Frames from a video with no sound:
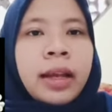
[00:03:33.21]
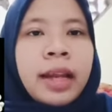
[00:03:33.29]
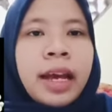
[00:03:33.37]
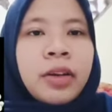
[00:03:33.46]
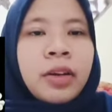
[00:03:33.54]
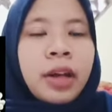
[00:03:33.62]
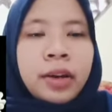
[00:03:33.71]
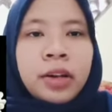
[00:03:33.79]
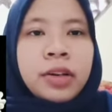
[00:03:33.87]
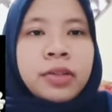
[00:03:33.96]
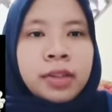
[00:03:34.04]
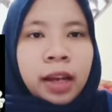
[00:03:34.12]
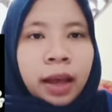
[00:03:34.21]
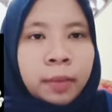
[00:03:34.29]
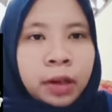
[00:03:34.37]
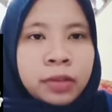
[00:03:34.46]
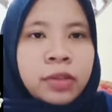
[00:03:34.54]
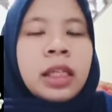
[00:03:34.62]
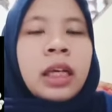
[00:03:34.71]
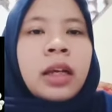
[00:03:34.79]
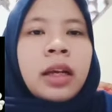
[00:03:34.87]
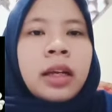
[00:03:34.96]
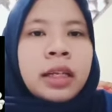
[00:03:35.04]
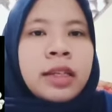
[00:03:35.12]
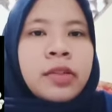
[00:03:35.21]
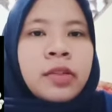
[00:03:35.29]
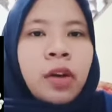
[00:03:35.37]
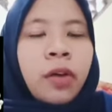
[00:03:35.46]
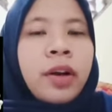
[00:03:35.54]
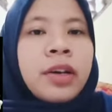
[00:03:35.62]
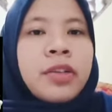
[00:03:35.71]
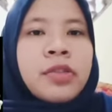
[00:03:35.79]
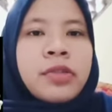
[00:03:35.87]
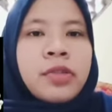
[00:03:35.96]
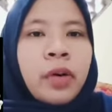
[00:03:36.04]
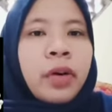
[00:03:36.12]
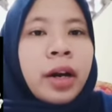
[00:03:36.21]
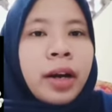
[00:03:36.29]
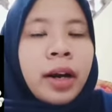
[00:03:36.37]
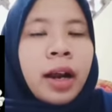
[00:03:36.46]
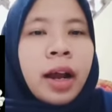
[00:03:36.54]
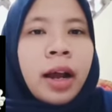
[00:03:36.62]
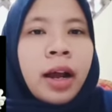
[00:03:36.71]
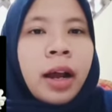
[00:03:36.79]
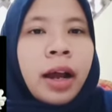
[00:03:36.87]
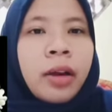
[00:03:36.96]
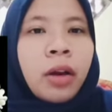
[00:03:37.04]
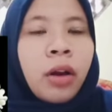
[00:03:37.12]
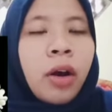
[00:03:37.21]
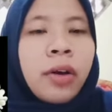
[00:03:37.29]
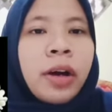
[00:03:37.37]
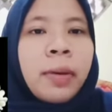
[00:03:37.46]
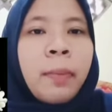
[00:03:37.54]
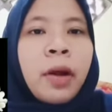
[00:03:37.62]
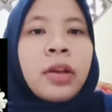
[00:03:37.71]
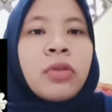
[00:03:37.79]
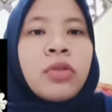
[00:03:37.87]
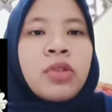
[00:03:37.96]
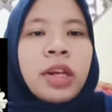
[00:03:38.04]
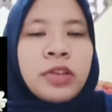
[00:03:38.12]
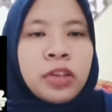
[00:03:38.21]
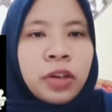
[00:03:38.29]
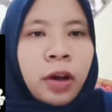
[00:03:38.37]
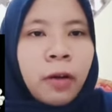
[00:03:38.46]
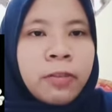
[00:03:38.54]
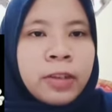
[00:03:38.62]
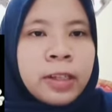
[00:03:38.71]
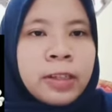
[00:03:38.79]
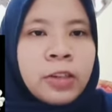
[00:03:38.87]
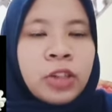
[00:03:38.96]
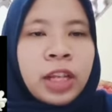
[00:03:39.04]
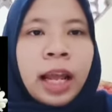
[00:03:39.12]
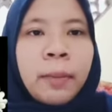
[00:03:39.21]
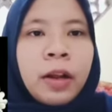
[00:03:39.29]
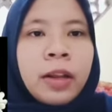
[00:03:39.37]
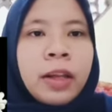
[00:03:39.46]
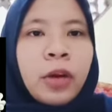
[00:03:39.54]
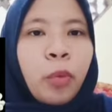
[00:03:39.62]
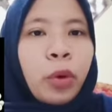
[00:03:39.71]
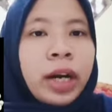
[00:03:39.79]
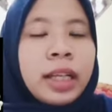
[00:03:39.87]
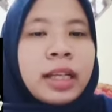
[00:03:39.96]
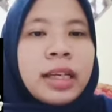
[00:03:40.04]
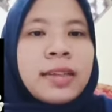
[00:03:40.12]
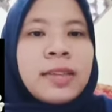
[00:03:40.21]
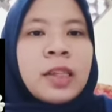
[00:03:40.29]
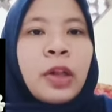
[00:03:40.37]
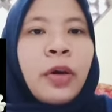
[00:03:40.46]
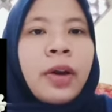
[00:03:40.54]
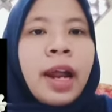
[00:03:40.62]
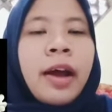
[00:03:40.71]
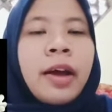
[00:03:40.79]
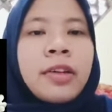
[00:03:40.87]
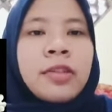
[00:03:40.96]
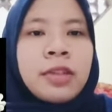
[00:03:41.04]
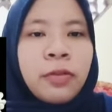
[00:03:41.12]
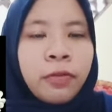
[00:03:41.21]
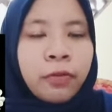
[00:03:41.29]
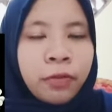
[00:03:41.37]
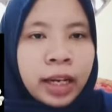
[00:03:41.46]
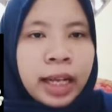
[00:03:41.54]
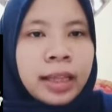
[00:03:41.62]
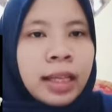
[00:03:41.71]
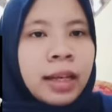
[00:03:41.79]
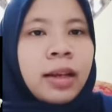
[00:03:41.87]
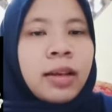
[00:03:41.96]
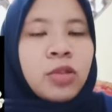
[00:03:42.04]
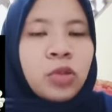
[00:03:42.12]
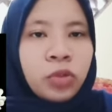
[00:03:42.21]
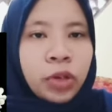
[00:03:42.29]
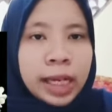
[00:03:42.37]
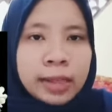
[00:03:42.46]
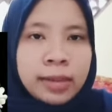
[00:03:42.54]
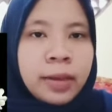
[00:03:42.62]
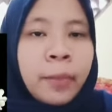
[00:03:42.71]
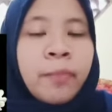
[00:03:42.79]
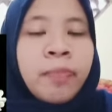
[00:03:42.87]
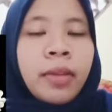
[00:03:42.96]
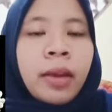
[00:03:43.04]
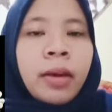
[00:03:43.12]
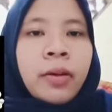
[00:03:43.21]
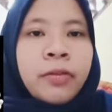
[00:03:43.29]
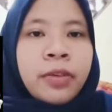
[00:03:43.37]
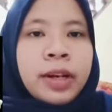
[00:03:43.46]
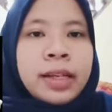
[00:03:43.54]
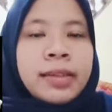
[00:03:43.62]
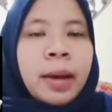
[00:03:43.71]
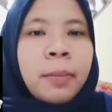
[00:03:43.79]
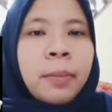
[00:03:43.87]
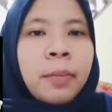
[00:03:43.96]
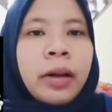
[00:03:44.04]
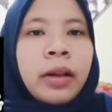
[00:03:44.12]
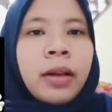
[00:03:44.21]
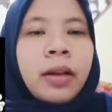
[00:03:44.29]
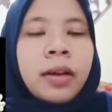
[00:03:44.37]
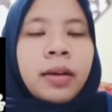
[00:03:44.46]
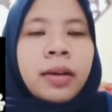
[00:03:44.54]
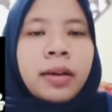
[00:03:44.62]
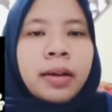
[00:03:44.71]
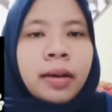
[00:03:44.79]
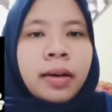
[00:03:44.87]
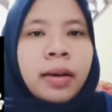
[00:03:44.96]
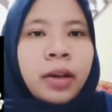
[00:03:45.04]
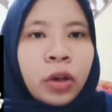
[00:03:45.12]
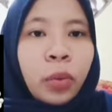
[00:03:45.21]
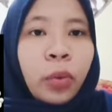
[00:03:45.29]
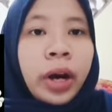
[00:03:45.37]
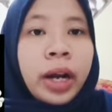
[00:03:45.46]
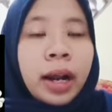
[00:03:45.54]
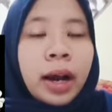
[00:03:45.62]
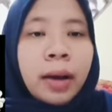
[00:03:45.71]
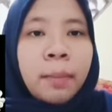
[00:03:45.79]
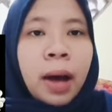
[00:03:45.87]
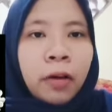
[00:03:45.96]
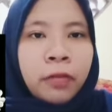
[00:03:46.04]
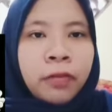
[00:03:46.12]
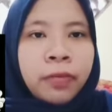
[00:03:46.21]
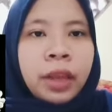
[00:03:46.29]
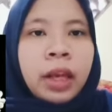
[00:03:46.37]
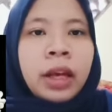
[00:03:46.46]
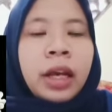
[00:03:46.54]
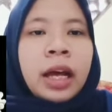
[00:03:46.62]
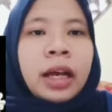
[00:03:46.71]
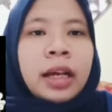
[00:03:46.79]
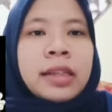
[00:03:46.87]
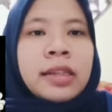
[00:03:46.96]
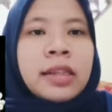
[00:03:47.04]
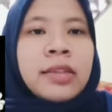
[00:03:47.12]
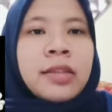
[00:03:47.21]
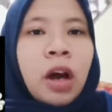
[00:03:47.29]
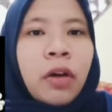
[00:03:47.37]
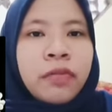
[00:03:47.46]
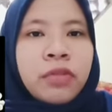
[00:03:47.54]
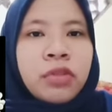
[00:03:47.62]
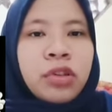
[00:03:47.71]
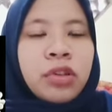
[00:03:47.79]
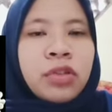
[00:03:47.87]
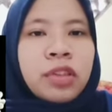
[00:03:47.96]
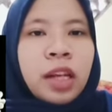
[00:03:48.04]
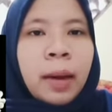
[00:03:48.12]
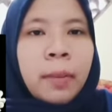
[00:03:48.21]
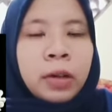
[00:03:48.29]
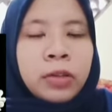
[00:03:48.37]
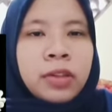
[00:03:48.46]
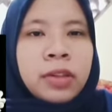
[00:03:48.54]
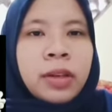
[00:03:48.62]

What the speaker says: than the other syllables. This louder, stronger, and longer pronunciation of a syllable in word is known as phonetic stress. For example, the word above consists of two syllables,